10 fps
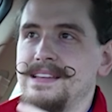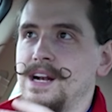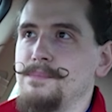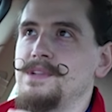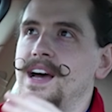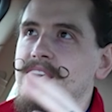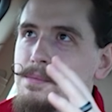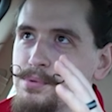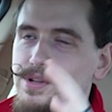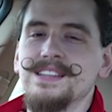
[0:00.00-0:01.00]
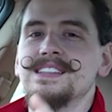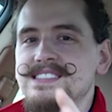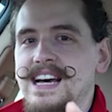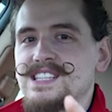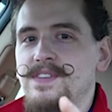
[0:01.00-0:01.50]
You know, I'm not completely
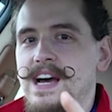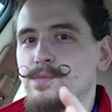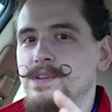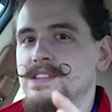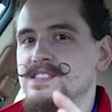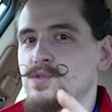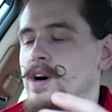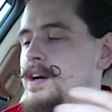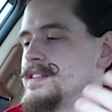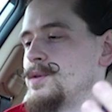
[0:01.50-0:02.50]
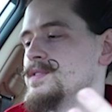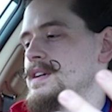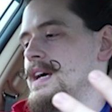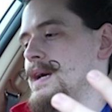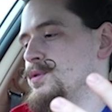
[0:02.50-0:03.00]
satisfied with the squat because I
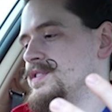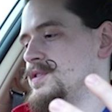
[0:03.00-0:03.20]
wasn't able